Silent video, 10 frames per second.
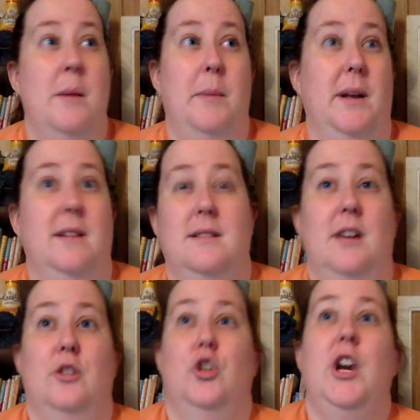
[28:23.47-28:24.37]
But
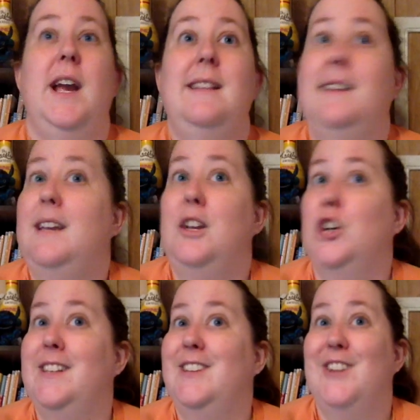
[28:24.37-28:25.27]
still, crazy,
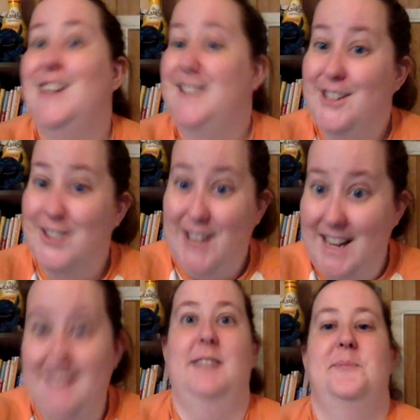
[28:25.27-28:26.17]
crazy, crazy,
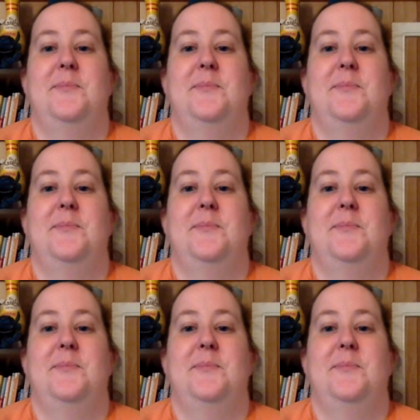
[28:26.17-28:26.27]
crazy.